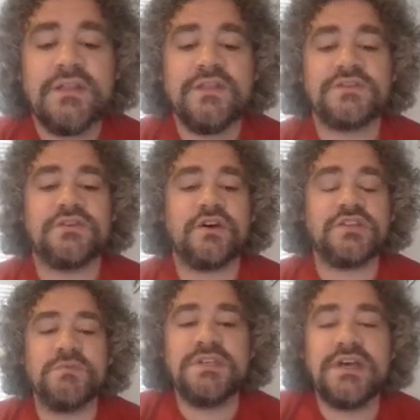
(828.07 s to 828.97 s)
This could
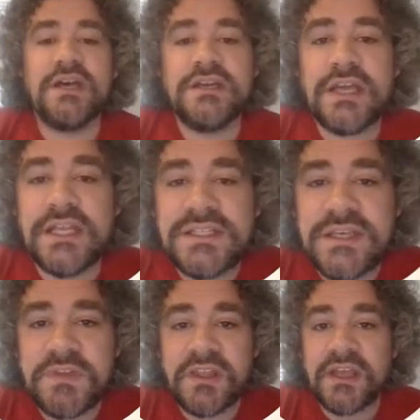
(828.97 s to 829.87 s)
also be done in
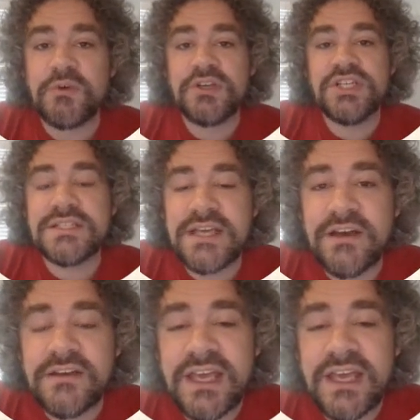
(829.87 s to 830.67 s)
something like a projectile